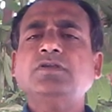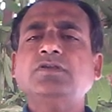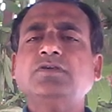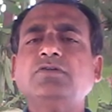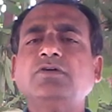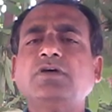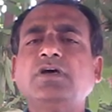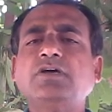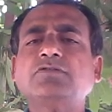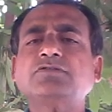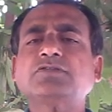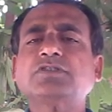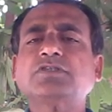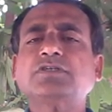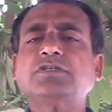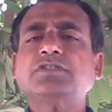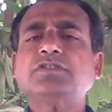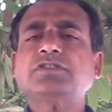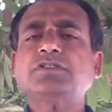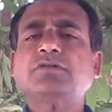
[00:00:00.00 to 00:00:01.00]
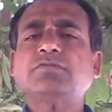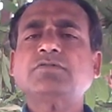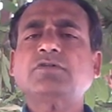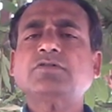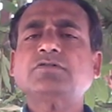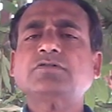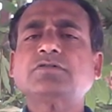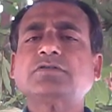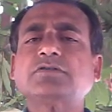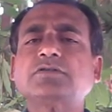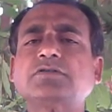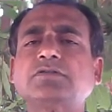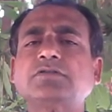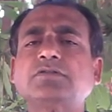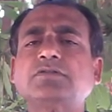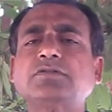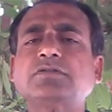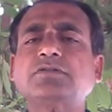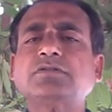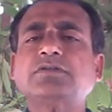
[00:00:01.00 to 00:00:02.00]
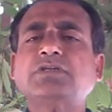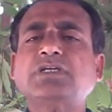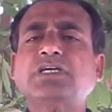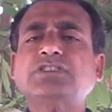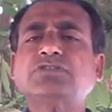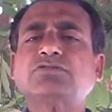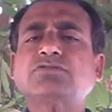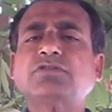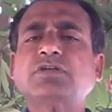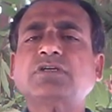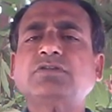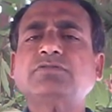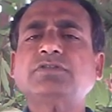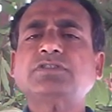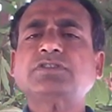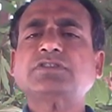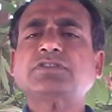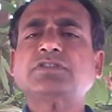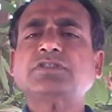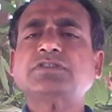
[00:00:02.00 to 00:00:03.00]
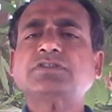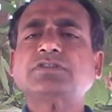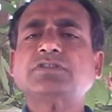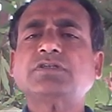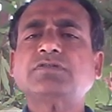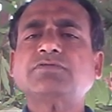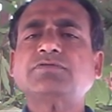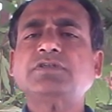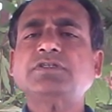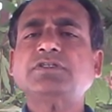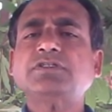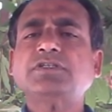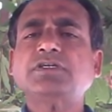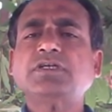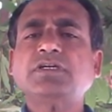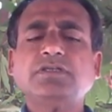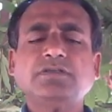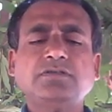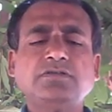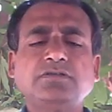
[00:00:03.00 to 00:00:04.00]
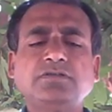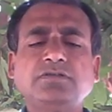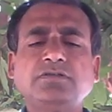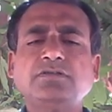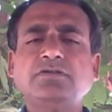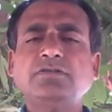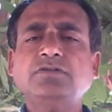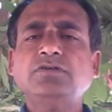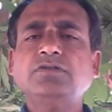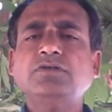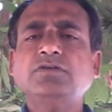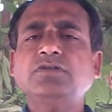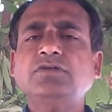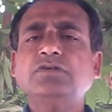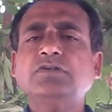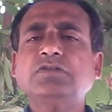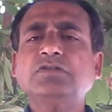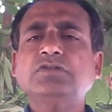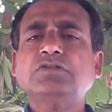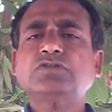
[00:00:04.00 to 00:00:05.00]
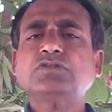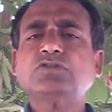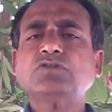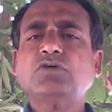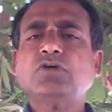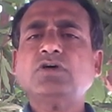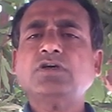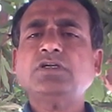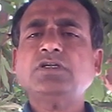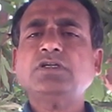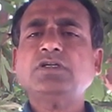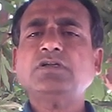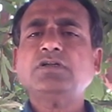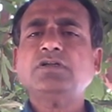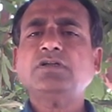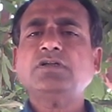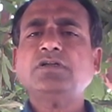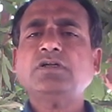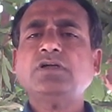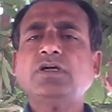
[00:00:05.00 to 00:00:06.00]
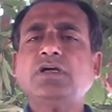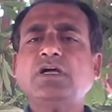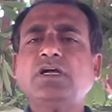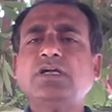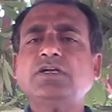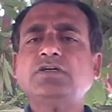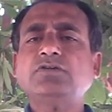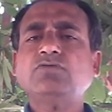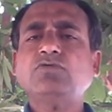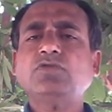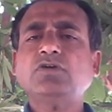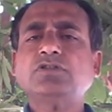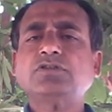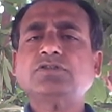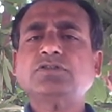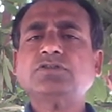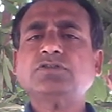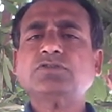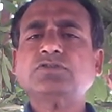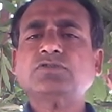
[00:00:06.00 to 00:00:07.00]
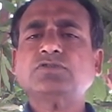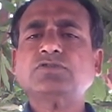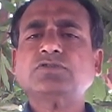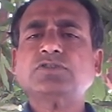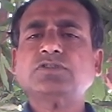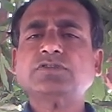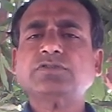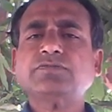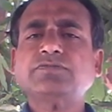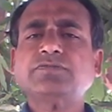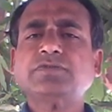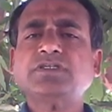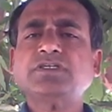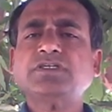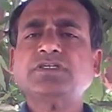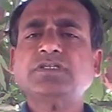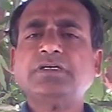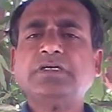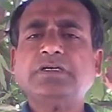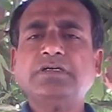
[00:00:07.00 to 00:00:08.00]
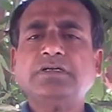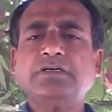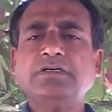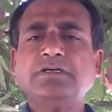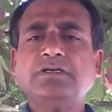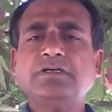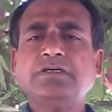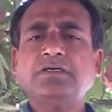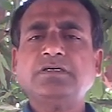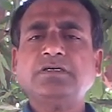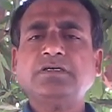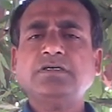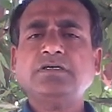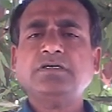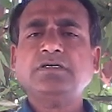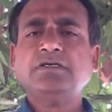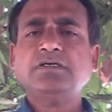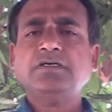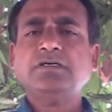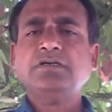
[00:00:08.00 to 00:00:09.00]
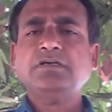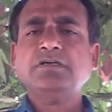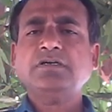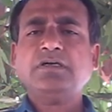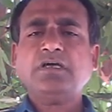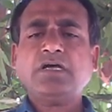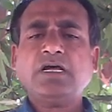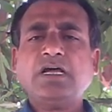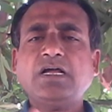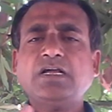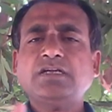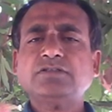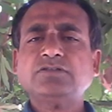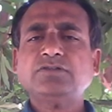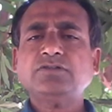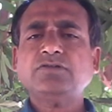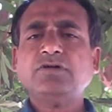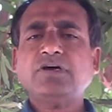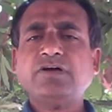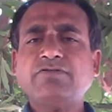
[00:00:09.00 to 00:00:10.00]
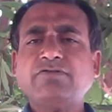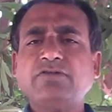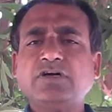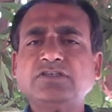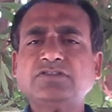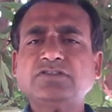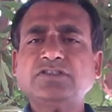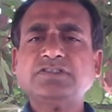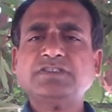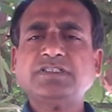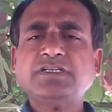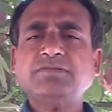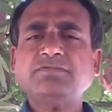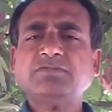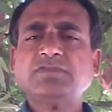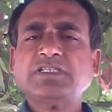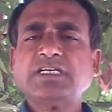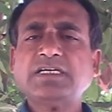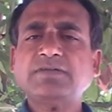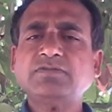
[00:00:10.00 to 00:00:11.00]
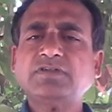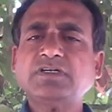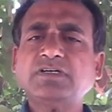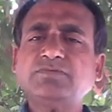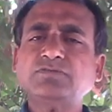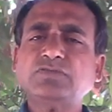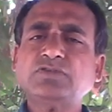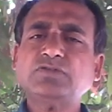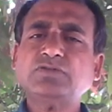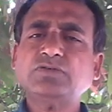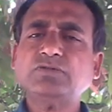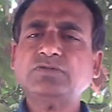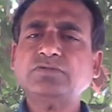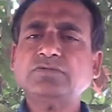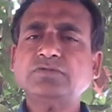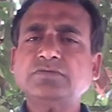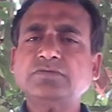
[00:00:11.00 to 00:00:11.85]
You have studied about natural vegetation of India, soil and water resources of India, and you have at the same time come to know